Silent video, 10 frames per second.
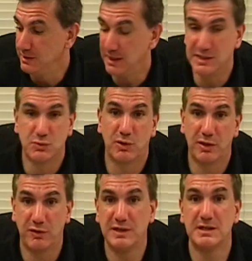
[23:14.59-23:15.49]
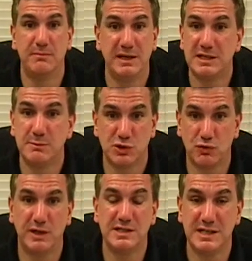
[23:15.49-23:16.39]
That is one of the things that makes him as
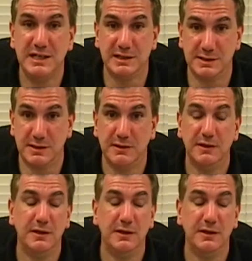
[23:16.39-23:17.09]
great as he is.